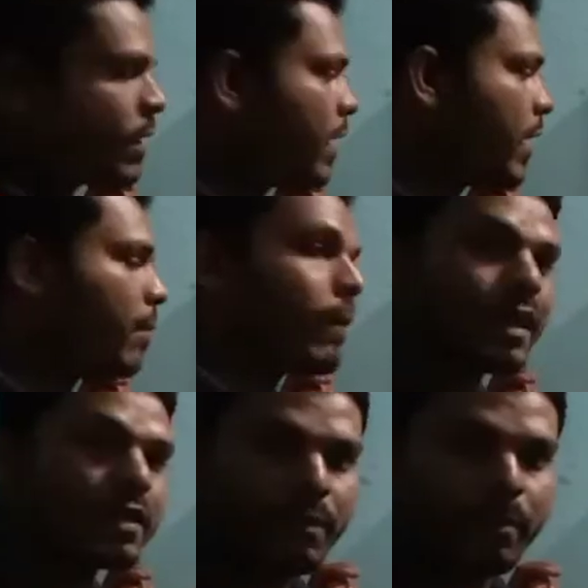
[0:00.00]
and
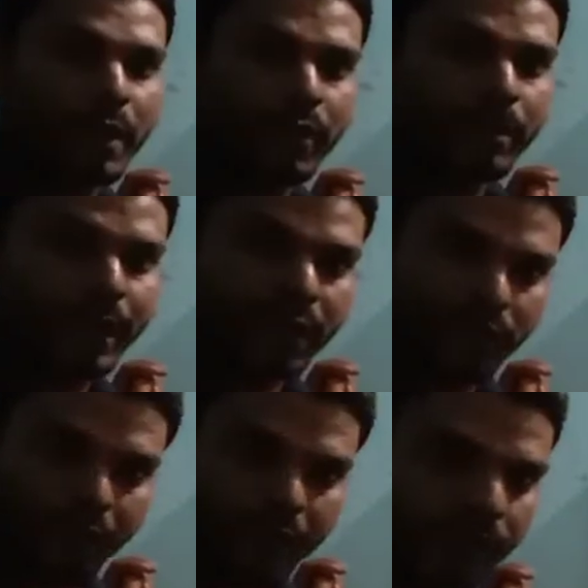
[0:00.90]
mass number will be
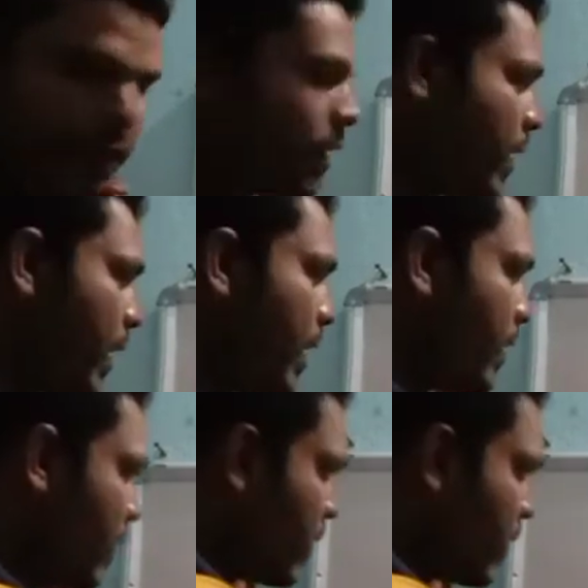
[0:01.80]
12, and